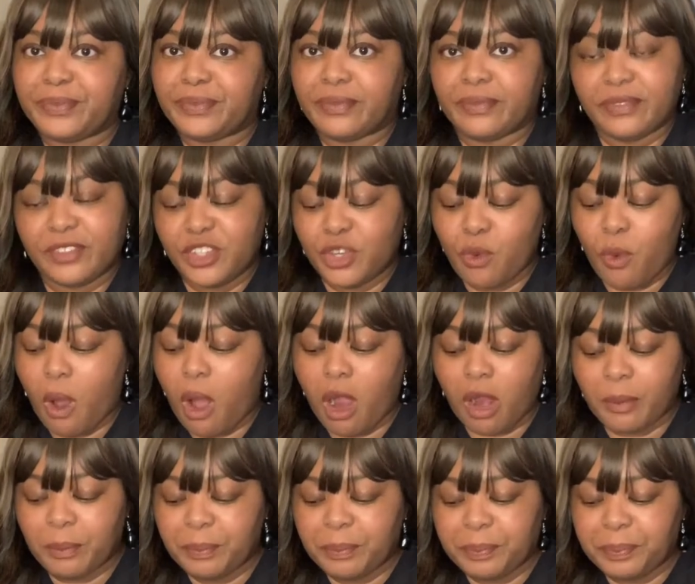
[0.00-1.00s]
You are.
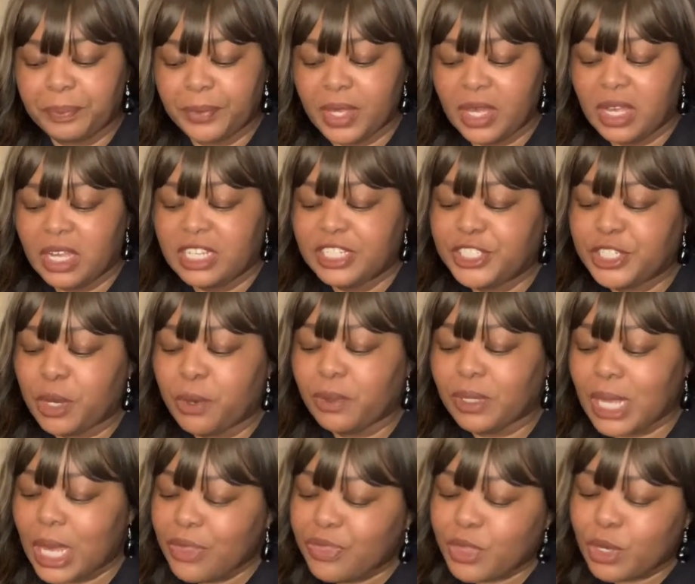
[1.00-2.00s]
Don't
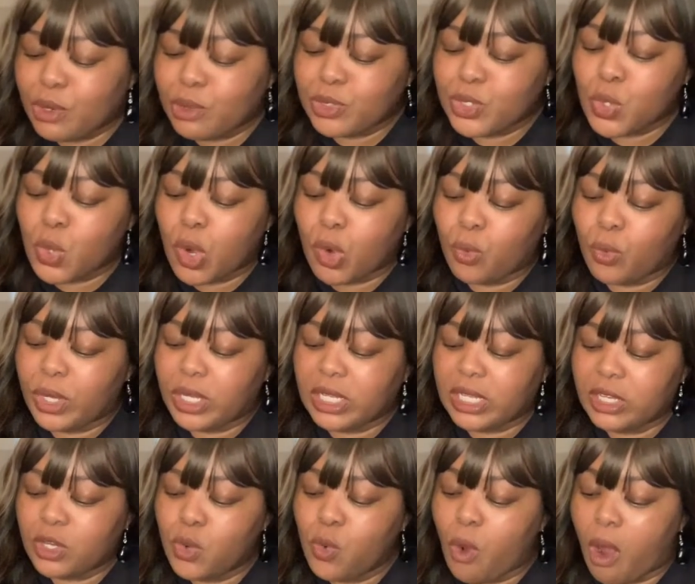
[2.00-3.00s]
let those who
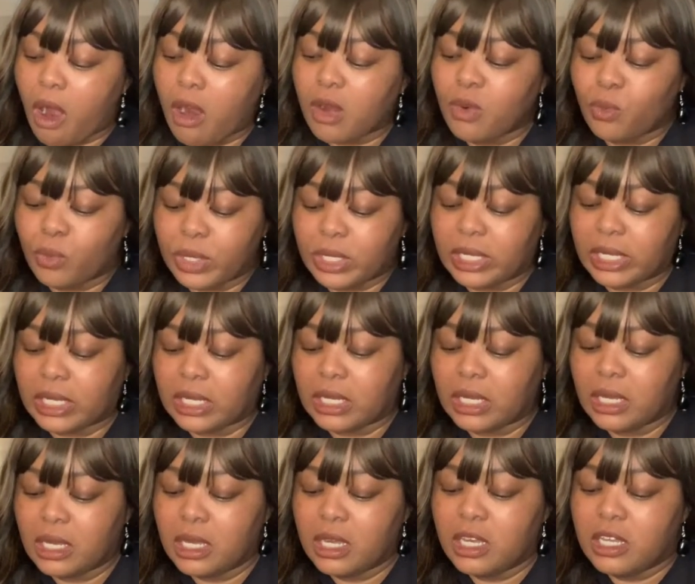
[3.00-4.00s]
aren't willing
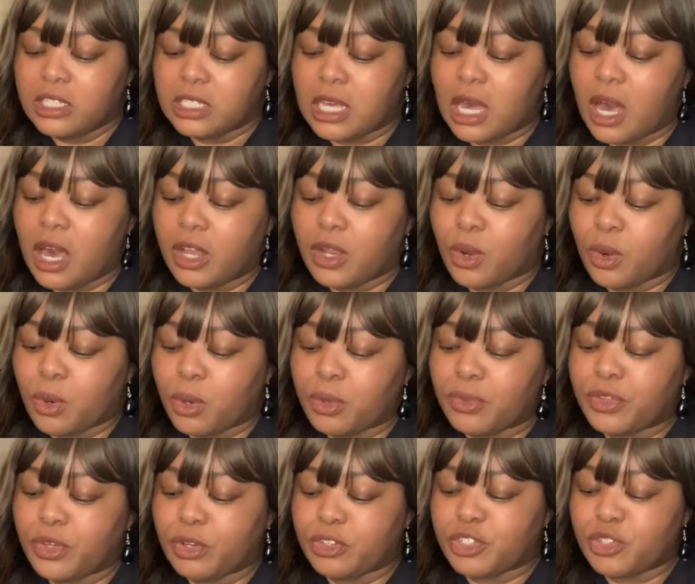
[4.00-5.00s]
to unearth
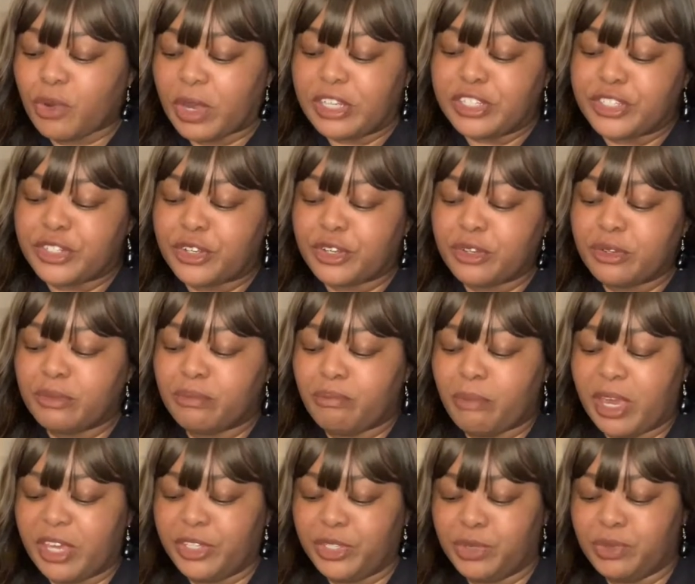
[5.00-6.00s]
your treasure
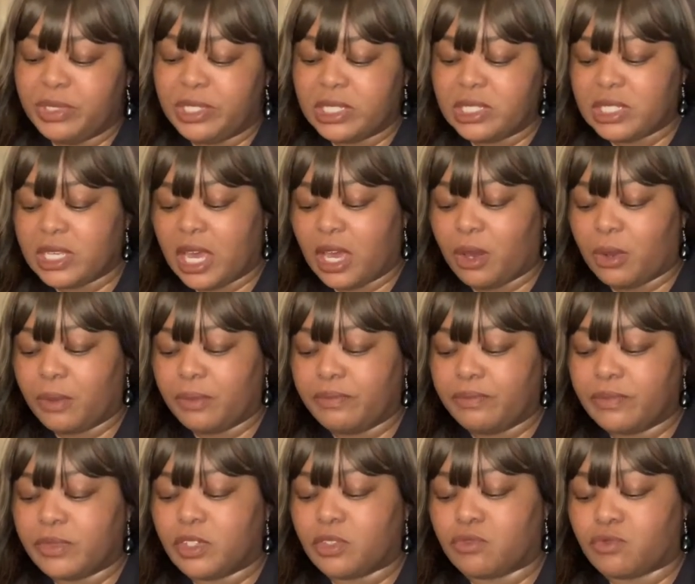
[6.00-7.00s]
make you discount
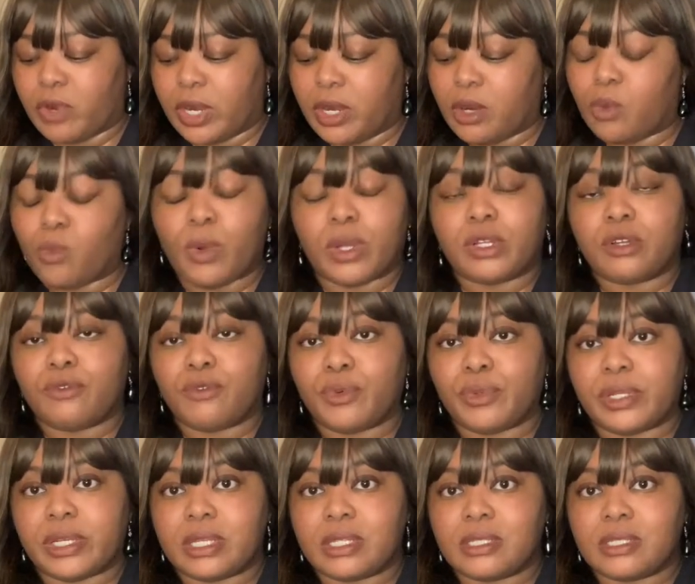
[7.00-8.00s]
the rare
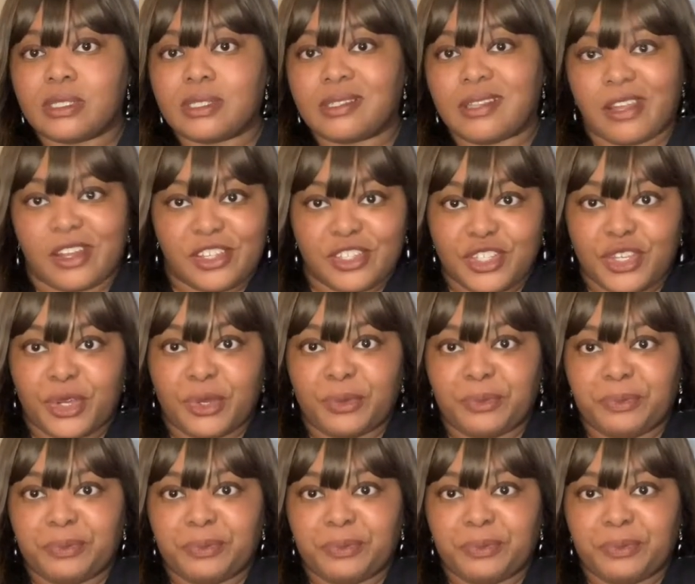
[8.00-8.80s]
wonderfulness that is you.